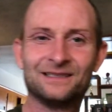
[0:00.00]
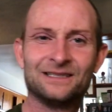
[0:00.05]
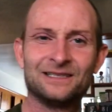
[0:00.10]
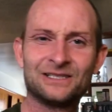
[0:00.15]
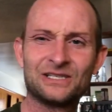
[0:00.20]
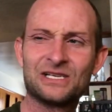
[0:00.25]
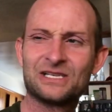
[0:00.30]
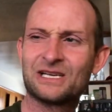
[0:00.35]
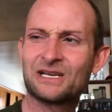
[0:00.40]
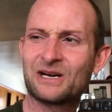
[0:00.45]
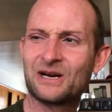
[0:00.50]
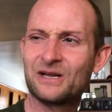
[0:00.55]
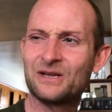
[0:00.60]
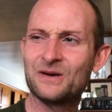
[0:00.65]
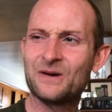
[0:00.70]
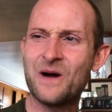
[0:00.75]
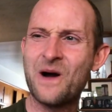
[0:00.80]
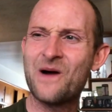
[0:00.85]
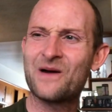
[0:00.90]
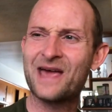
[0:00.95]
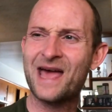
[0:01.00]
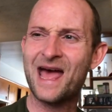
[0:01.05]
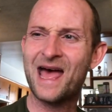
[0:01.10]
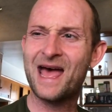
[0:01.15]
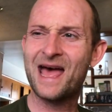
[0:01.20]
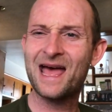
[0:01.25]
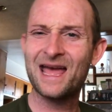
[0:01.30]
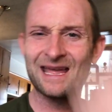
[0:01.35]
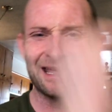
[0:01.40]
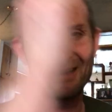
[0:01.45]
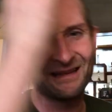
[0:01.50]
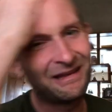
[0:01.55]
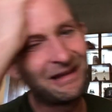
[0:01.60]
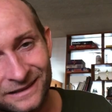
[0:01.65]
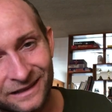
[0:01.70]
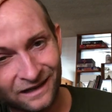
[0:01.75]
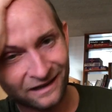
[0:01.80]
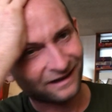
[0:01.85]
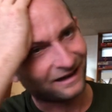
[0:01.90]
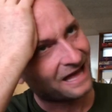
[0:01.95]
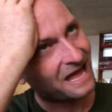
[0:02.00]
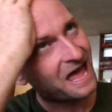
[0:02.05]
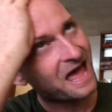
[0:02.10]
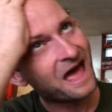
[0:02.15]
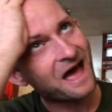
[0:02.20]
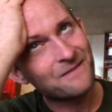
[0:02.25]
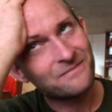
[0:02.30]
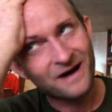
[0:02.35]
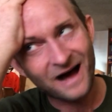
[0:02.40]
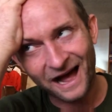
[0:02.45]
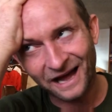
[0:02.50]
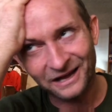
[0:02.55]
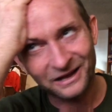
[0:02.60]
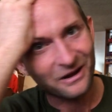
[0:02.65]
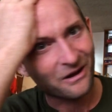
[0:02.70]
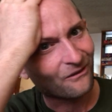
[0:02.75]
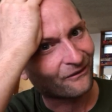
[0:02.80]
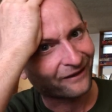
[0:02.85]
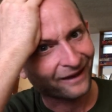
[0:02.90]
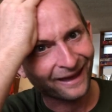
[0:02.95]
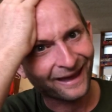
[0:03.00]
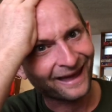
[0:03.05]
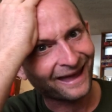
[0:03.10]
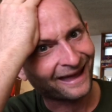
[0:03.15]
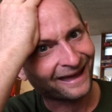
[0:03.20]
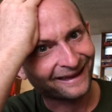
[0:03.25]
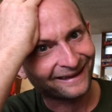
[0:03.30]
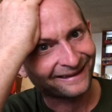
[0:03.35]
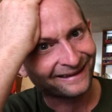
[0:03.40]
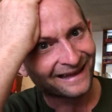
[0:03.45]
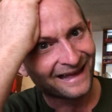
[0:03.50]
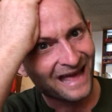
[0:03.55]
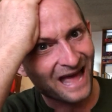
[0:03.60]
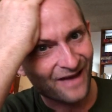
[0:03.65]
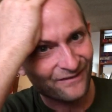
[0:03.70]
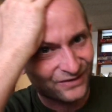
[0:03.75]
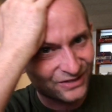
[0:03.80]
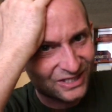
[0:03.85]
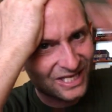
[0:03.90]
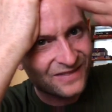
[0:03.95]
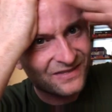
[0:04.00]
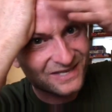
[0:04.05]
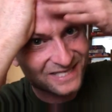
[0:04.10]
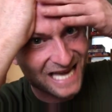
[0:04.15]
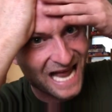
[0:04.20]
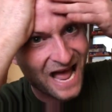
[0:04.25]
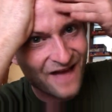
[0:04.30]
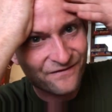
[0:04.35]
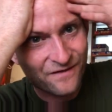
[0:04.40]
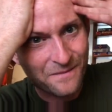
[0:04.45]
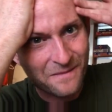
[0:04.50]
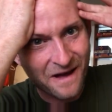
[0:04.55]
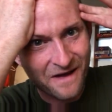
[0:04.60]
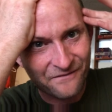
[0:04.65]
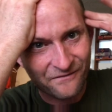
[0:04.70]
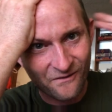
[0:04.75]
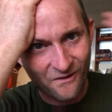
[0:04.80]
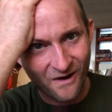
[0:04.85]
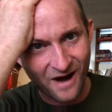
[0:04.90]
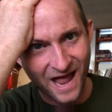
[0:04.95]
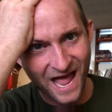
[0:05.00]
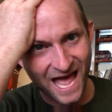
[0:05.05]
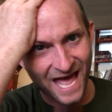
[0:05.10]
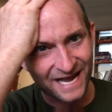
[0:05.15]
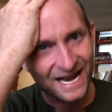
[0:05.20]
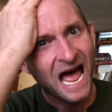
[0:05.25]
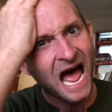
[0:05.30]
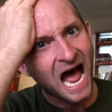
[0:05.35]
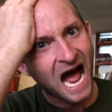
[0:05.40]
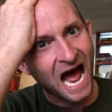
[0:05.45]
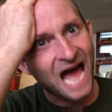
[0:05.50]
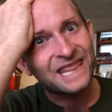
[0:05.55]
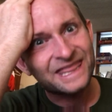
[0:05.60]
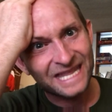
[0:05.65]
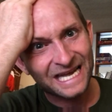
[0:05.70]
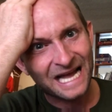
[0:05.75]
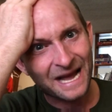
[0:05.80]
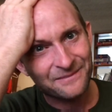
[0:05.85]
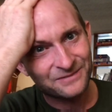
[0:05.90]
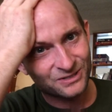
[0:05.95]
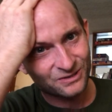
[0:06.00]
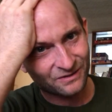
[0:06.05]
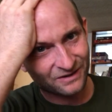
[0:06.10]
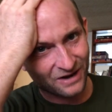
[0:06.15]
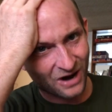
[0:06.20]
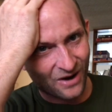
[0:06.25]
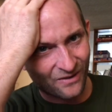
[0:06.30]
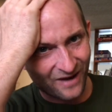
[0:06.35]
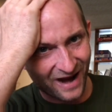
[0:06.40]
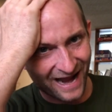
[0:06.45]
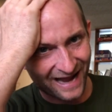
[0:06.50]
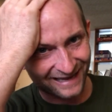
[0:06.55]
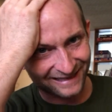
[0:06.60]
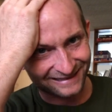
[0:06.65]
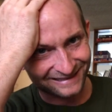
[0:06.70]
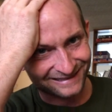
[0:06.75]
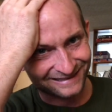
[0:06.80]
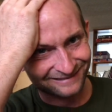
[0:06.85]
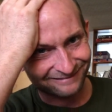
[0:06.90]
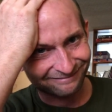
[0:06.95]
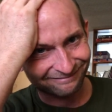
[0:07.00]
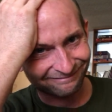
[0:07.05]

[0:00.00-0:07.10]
She's like, are you okay? Am I okay? Have you seen this half of my forehead? I think I'm doing all right.